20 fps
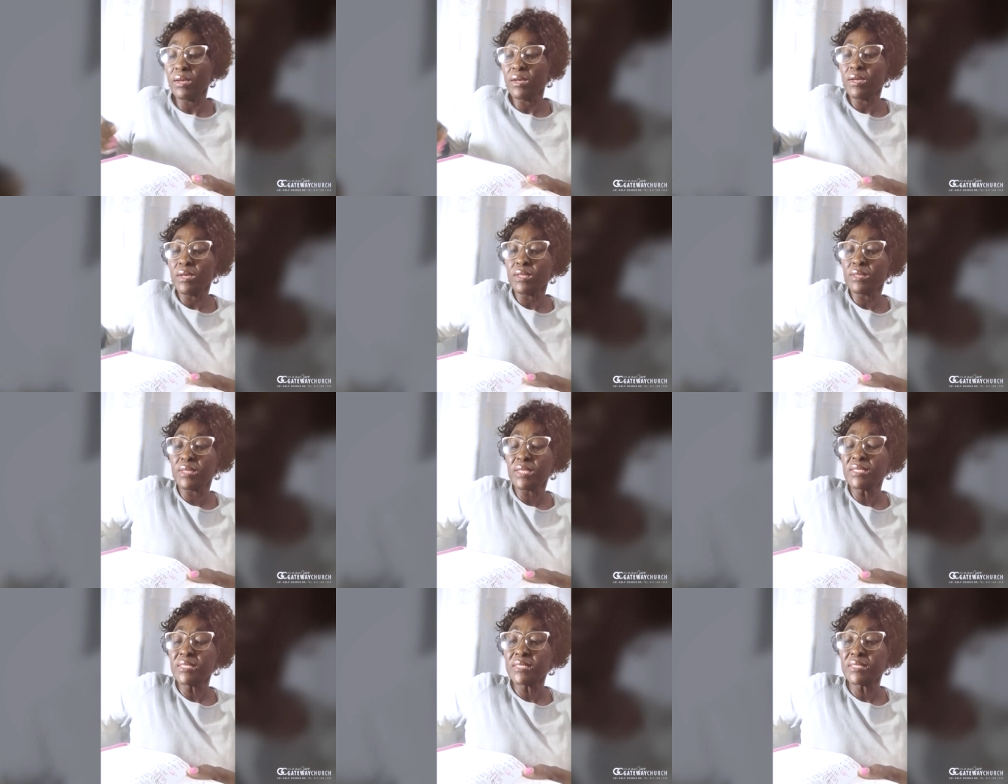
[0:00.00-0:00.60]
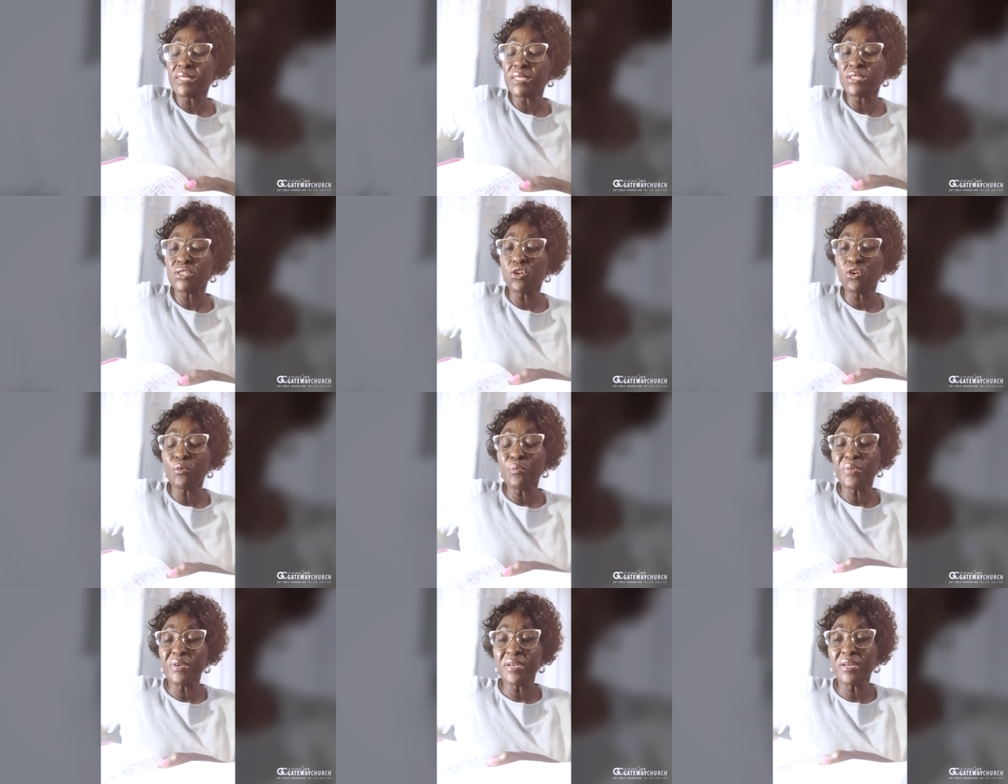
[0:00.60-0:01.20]
This is the
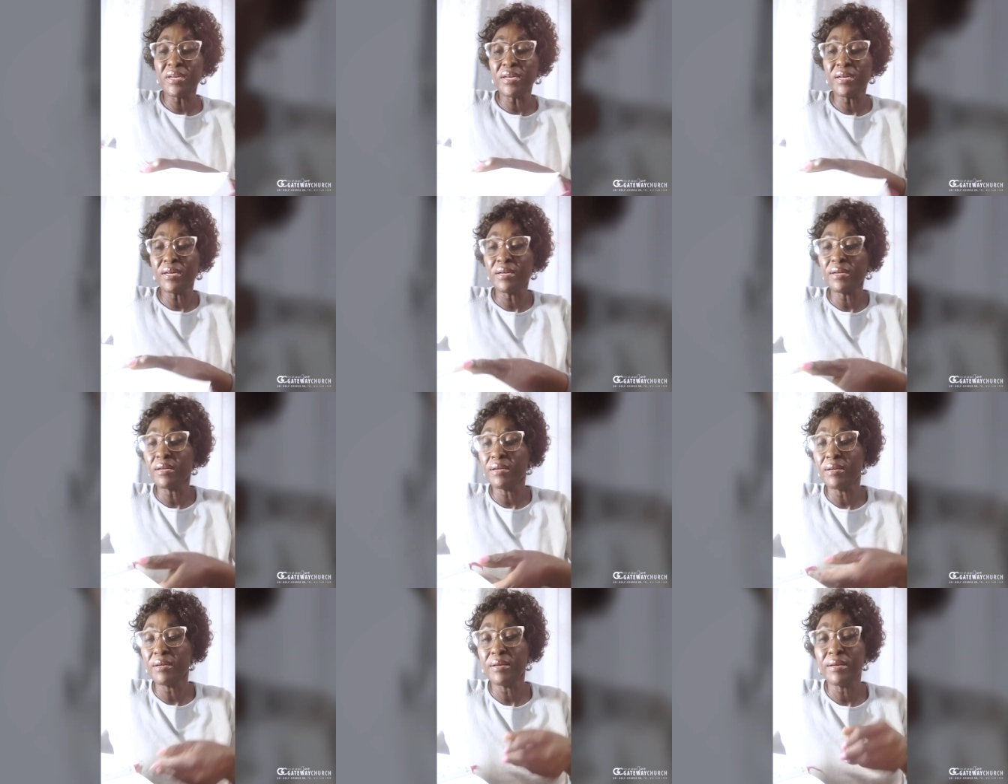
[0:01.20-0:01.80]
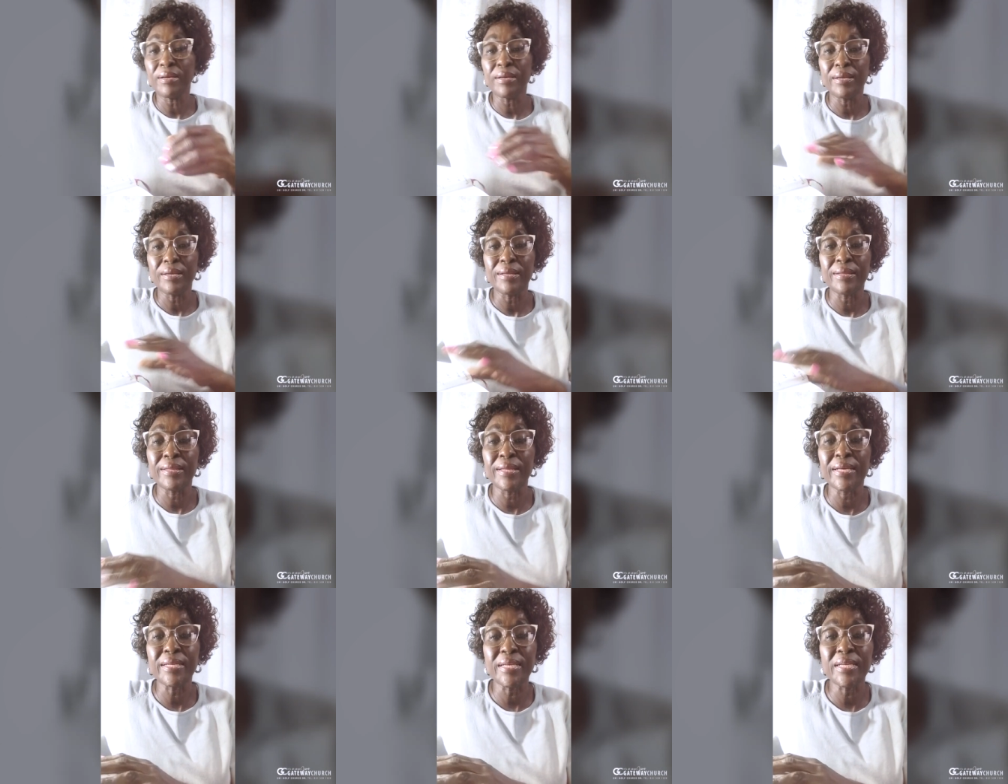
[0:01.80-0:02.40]
topic
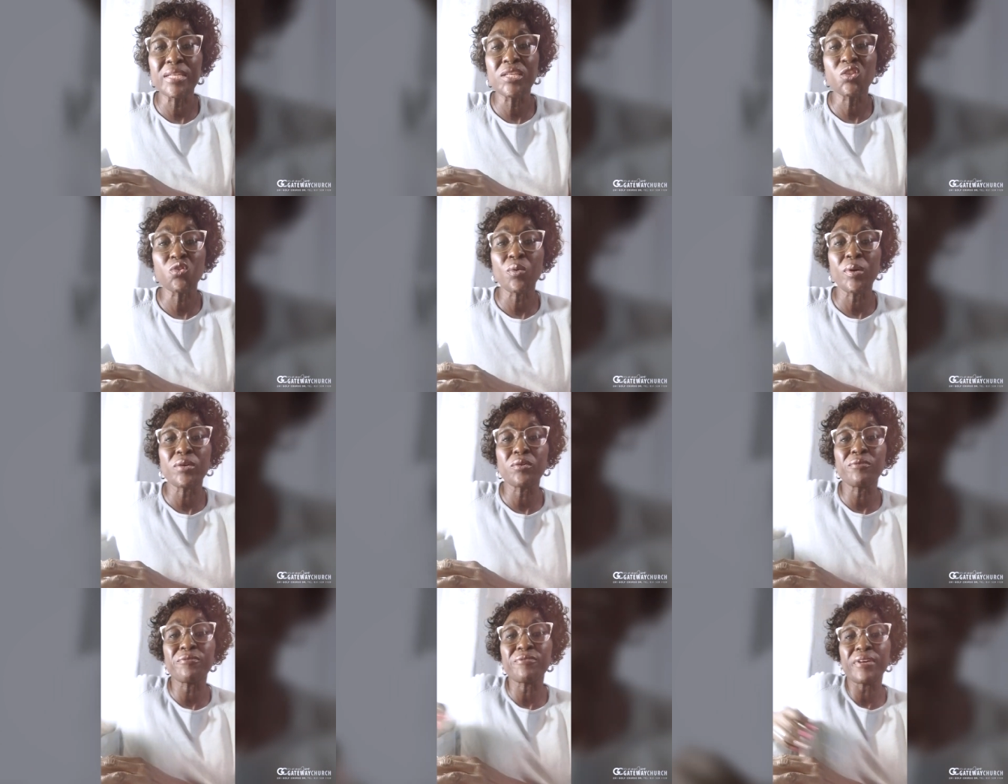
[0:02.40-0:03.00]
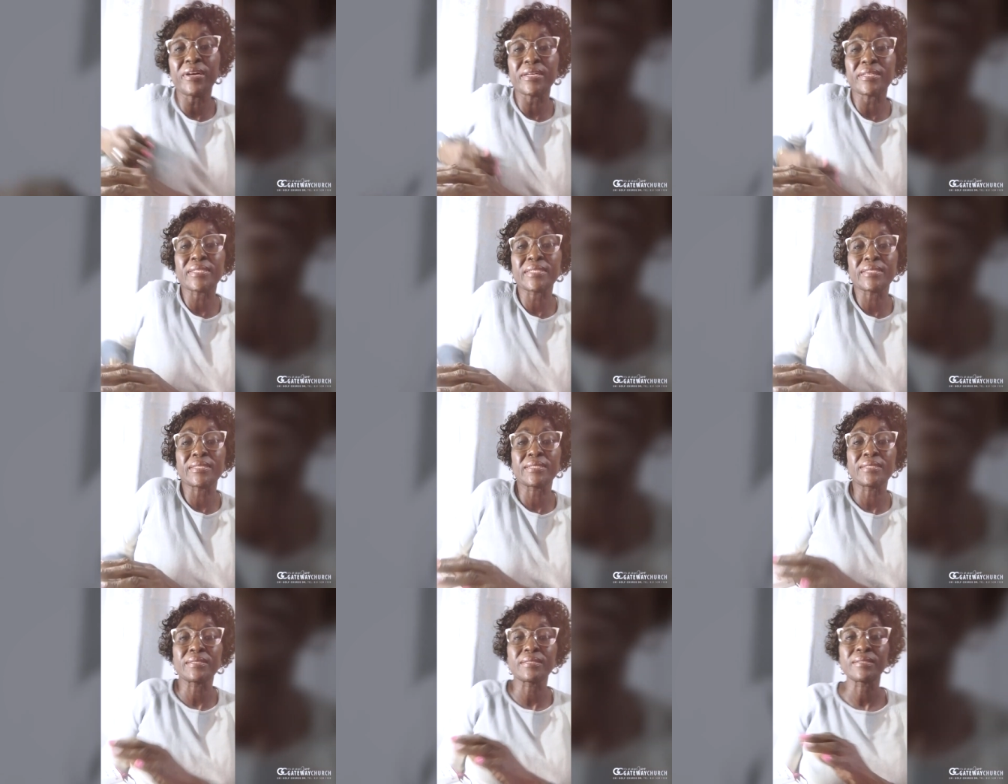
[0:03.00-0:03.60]
that each one of
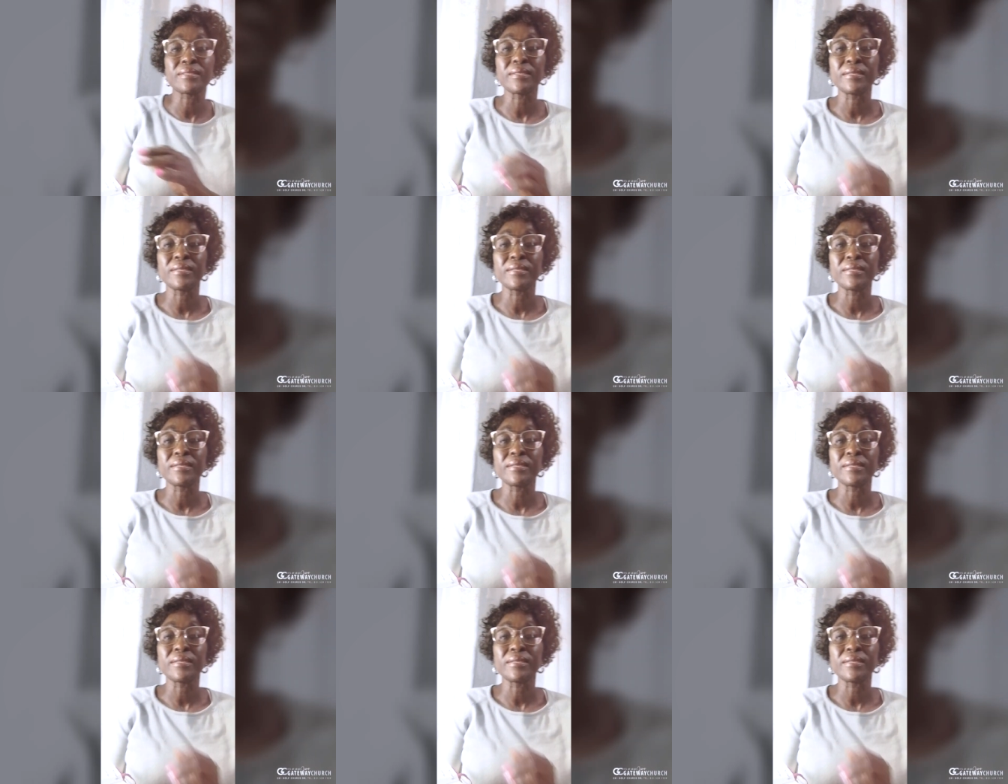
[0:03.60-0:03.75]
us